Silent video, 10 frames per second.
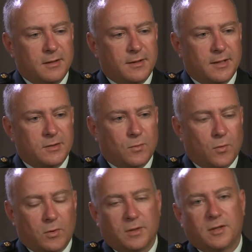that
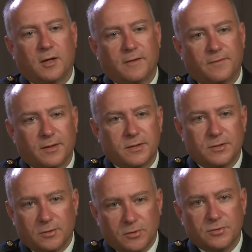war and conflict
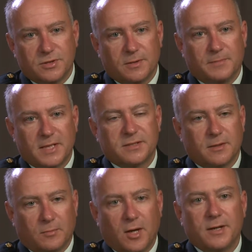you lose the best
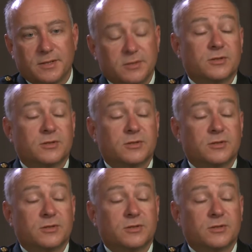and the brightest,